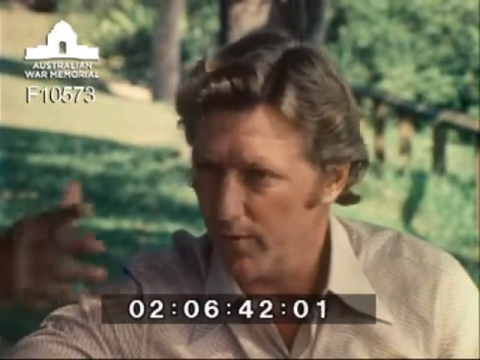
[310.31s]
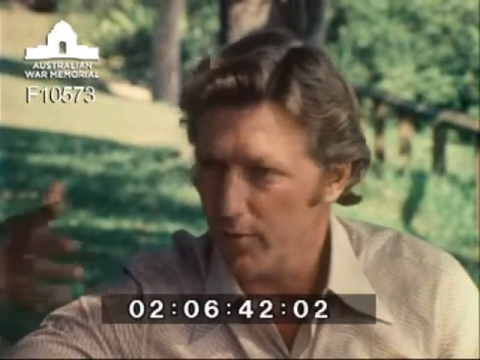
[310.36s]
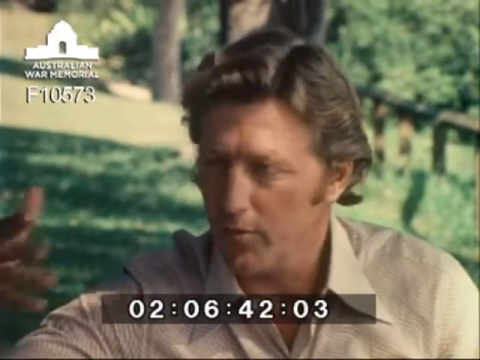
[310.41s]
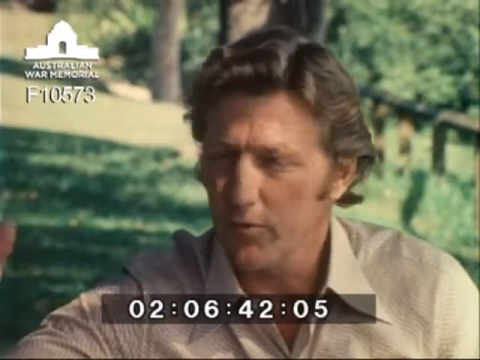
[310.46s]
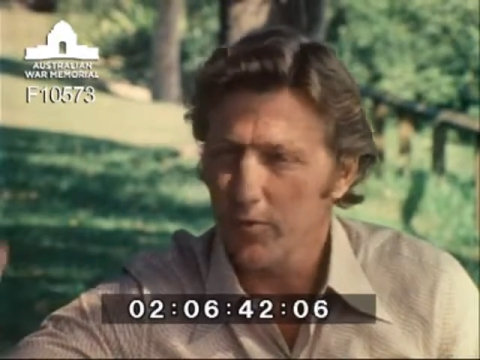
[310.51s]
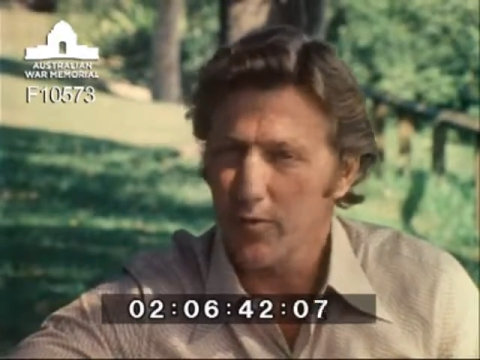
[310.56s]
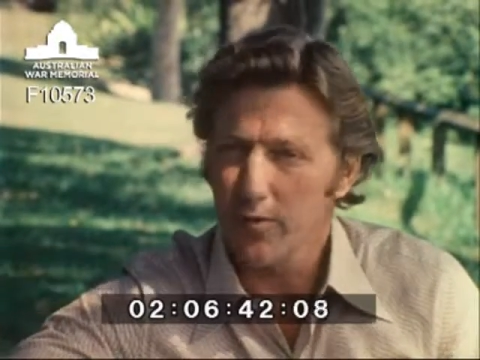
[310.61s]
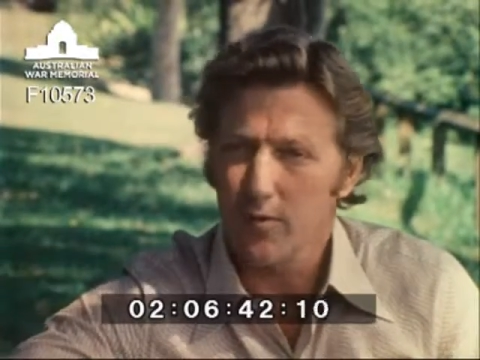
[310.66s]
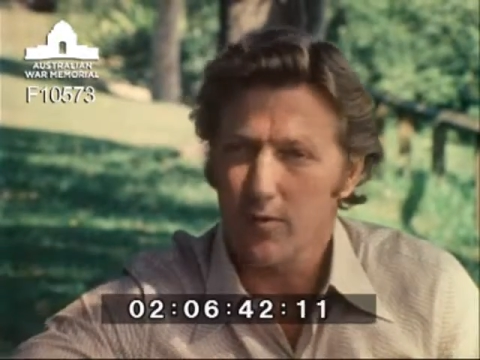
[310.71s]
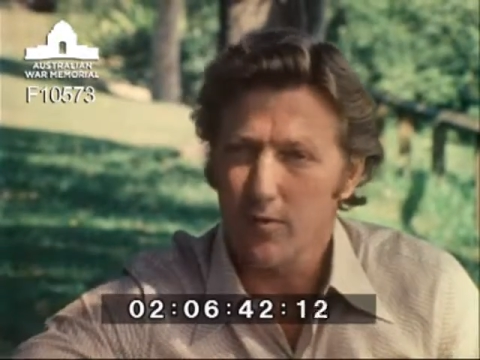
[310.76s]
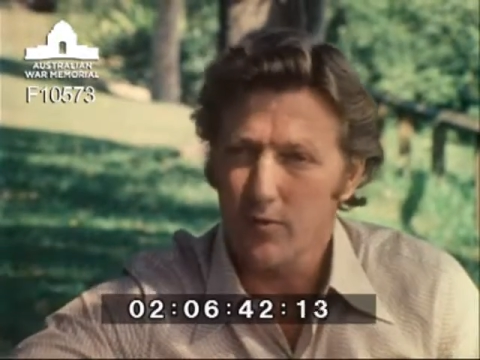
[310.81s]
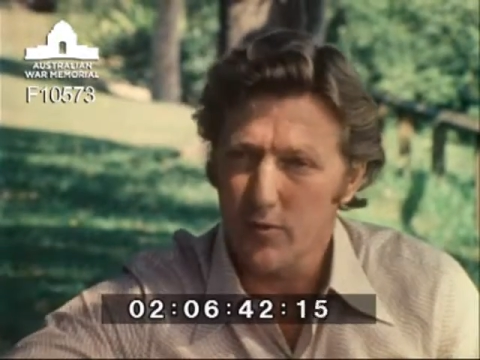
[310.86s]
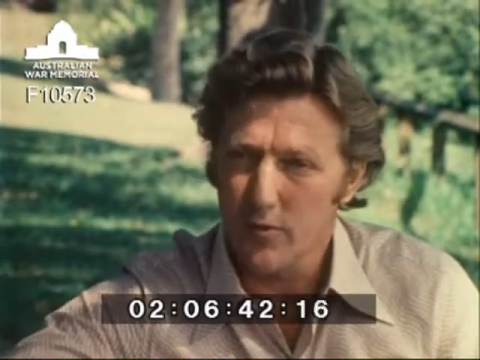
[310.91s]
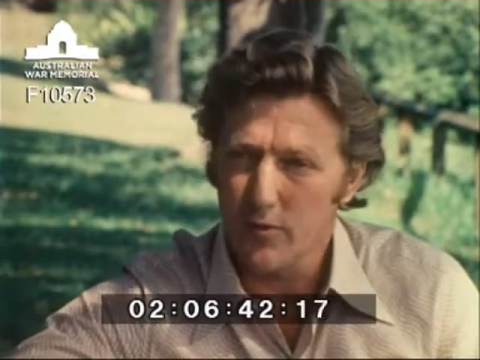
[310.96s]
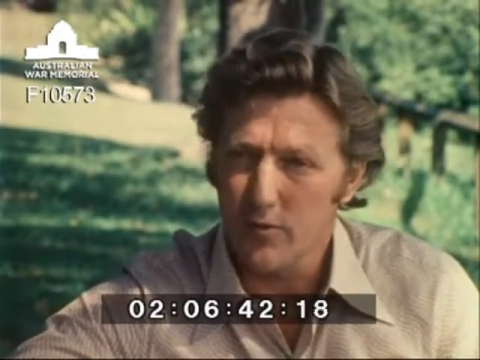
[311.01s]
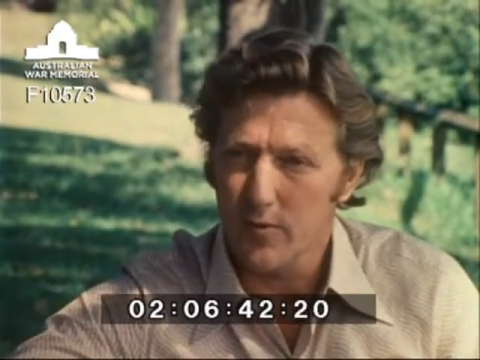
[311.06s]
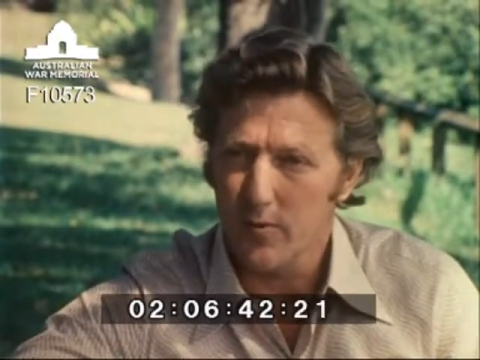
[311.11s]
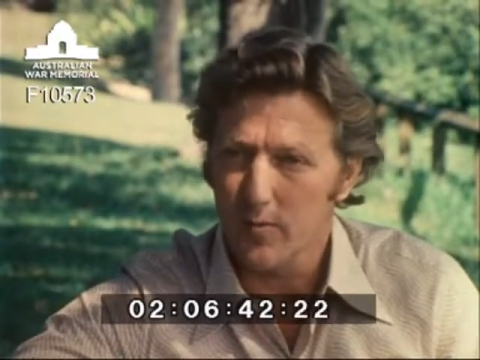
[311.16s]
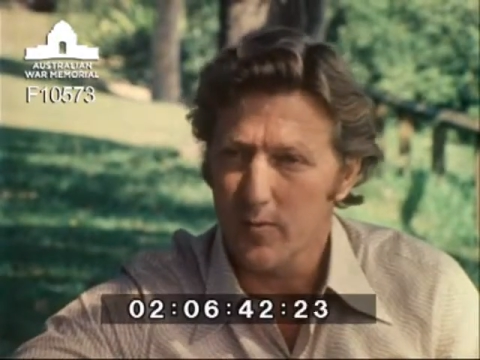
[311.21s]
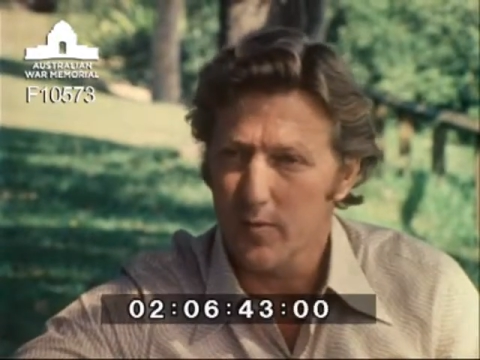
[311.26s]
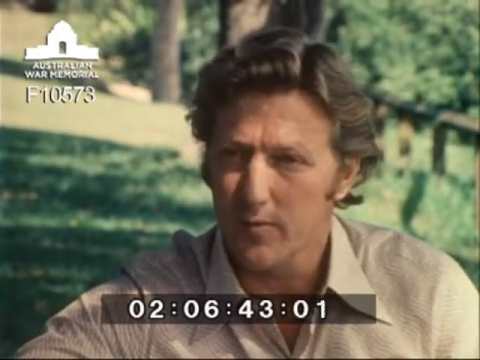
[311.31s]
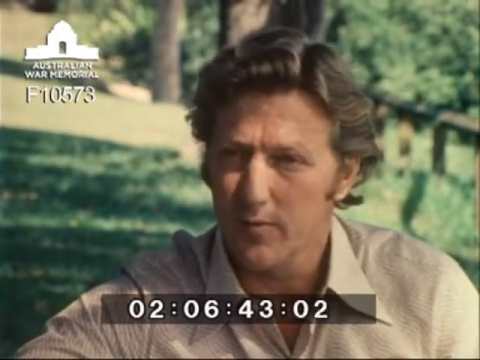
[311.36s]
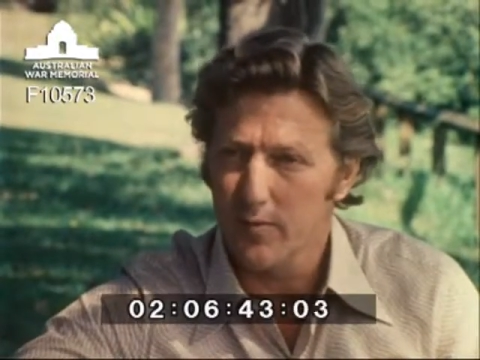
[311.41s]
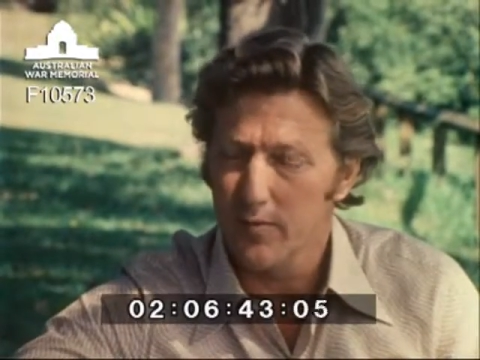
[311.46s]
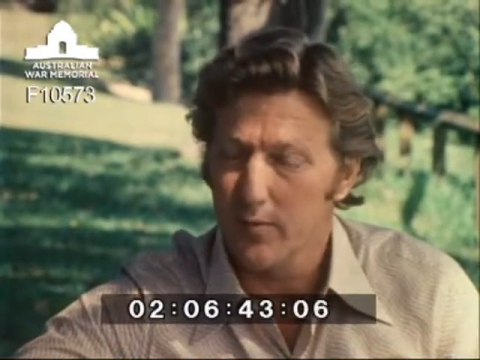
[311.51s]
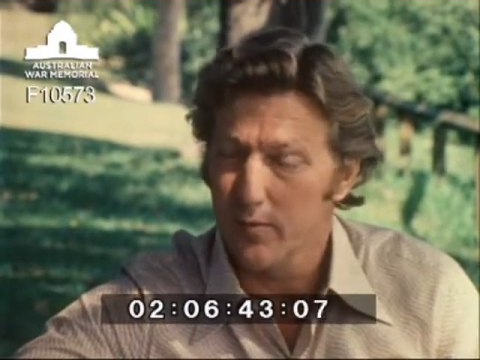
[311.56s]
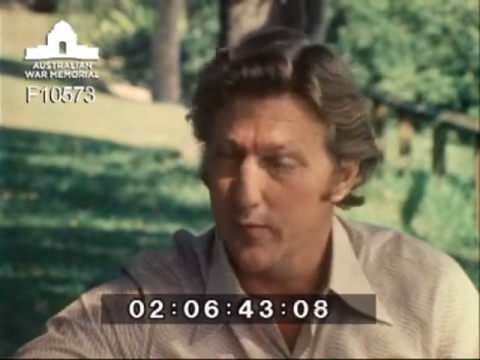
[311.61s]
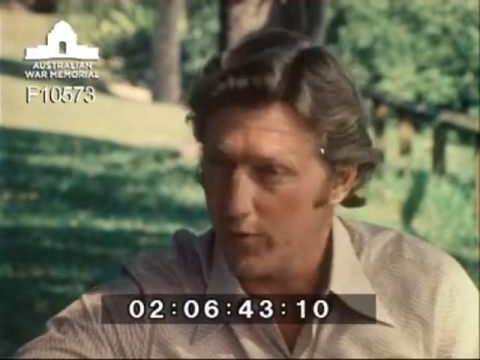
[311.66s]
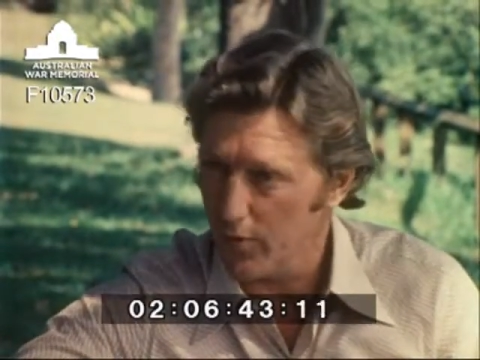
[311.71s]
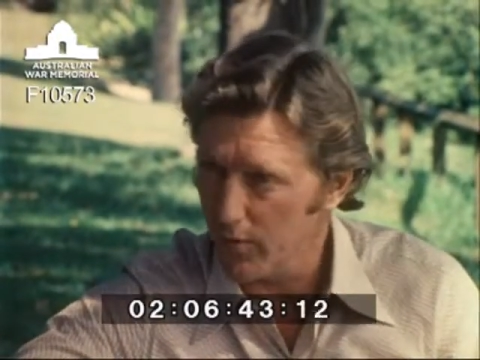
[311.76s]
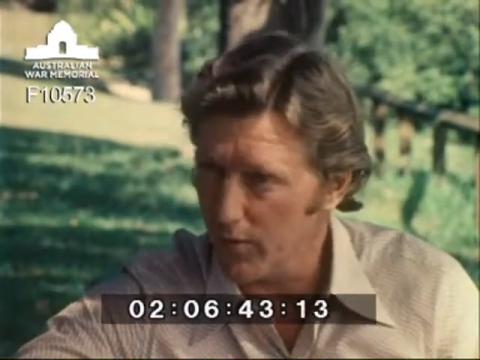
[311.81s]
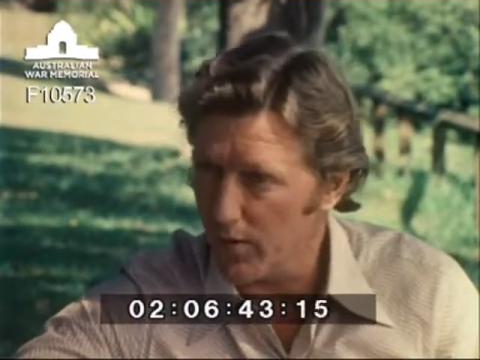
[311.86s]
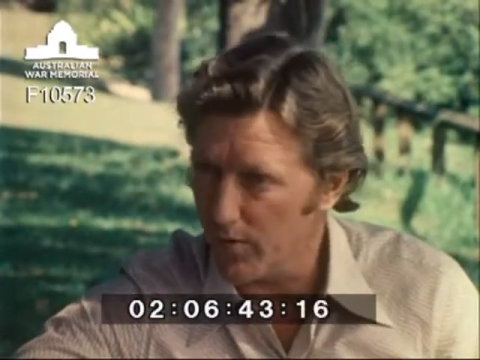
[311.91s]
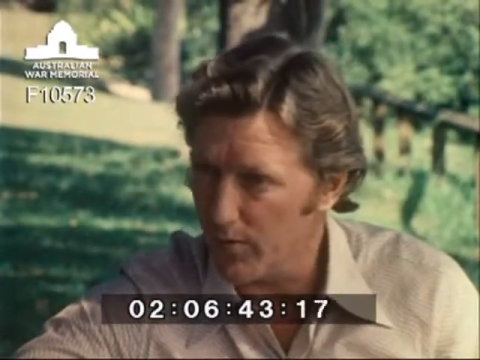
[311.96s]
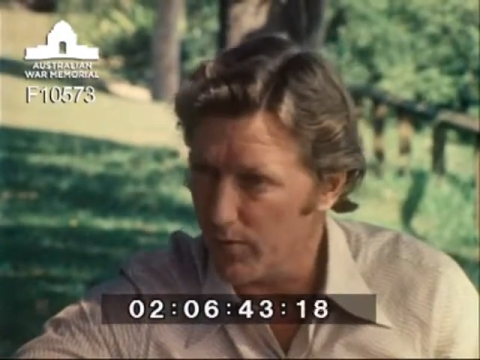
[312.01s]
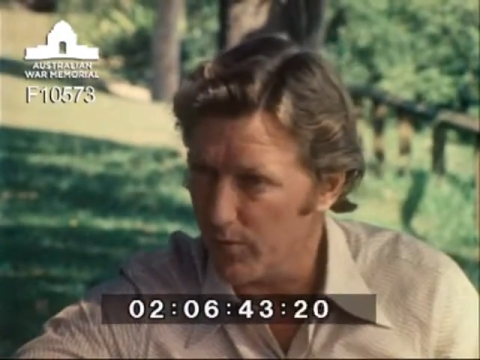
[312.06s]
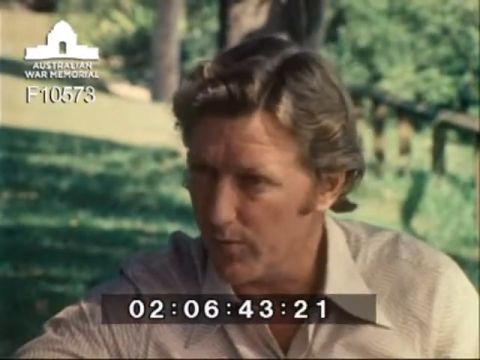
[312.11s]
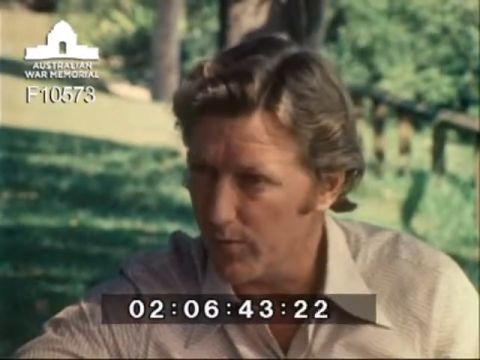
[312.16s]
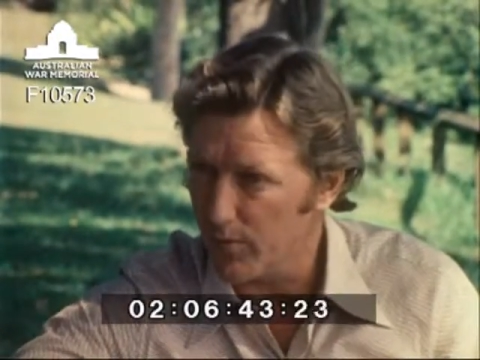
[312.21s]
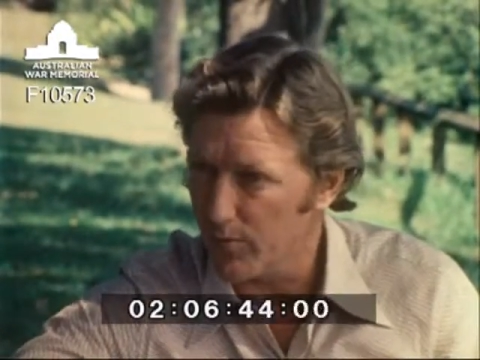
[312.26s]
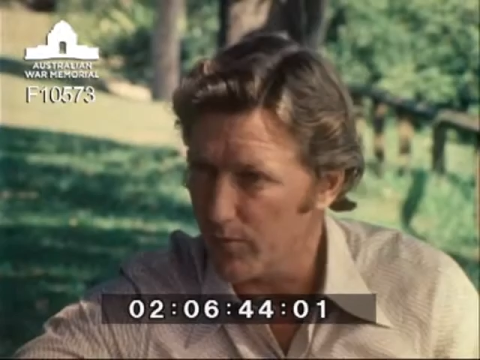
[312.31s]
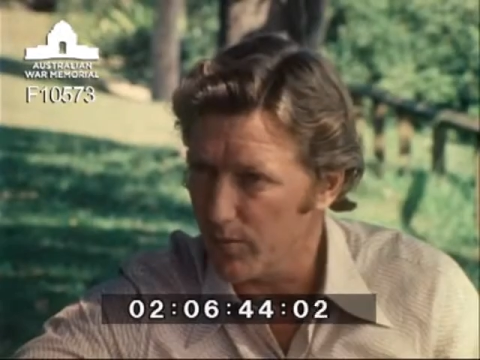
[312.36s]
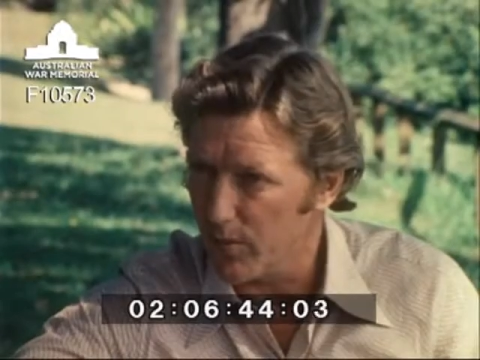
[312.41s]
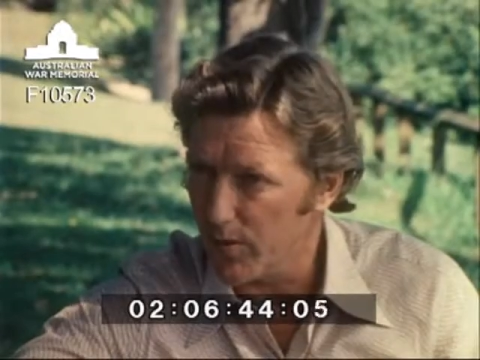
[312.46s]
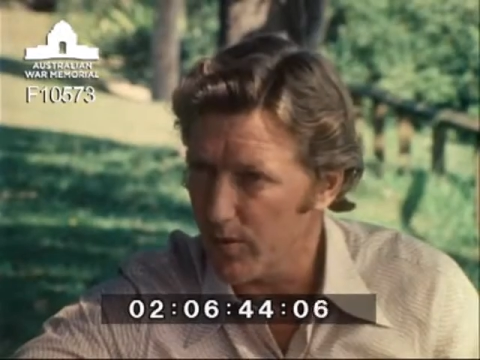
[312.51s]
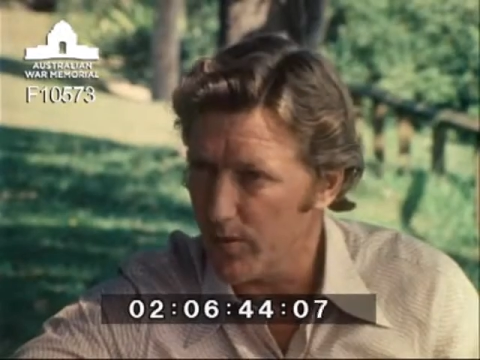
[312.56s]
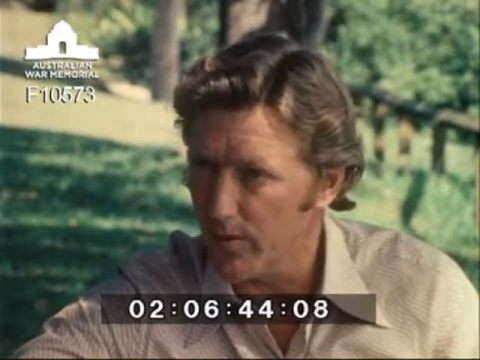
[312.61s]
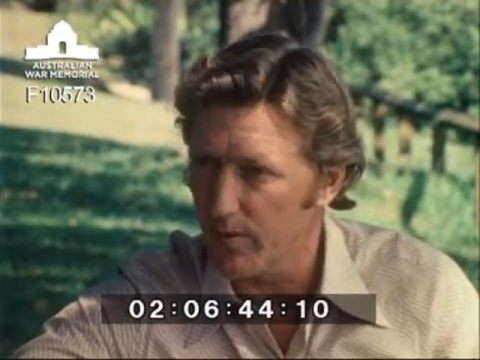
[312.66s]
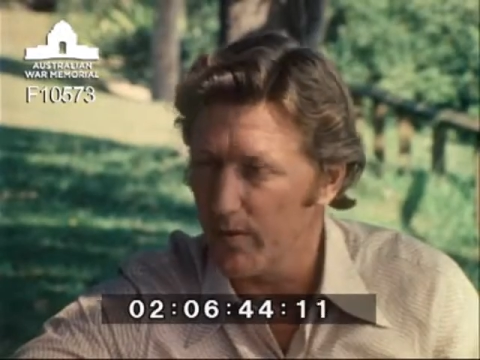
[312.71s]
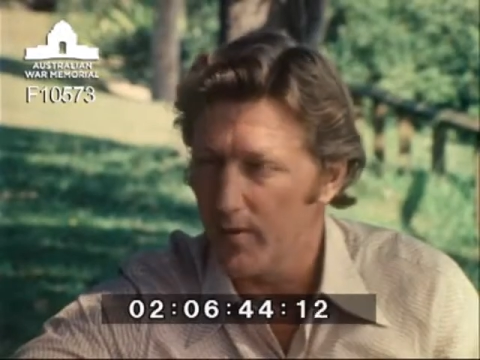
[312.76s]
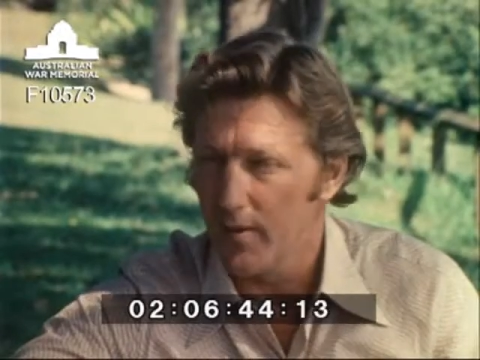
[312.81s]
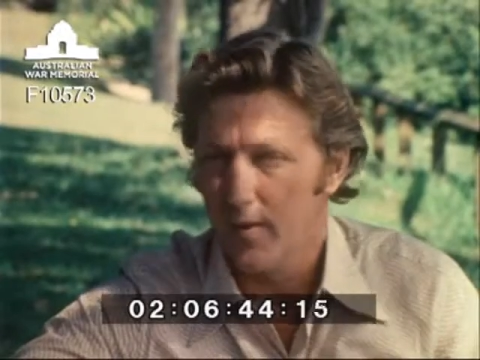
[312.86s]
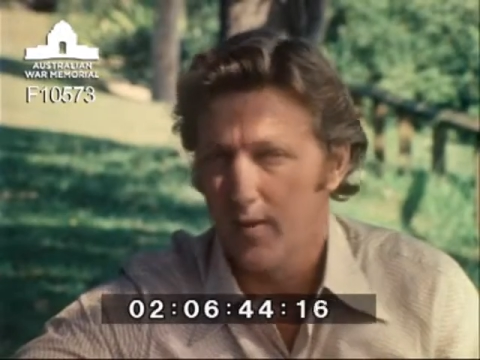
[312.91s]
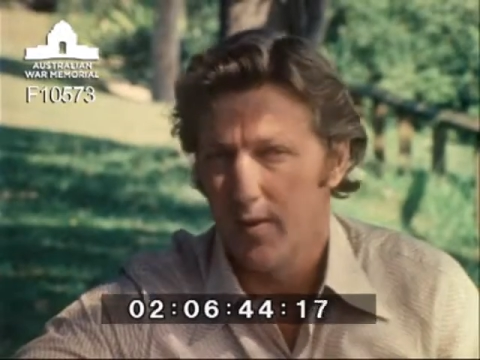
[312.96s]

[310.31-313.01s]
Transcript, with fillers: a certain system of feudalism as well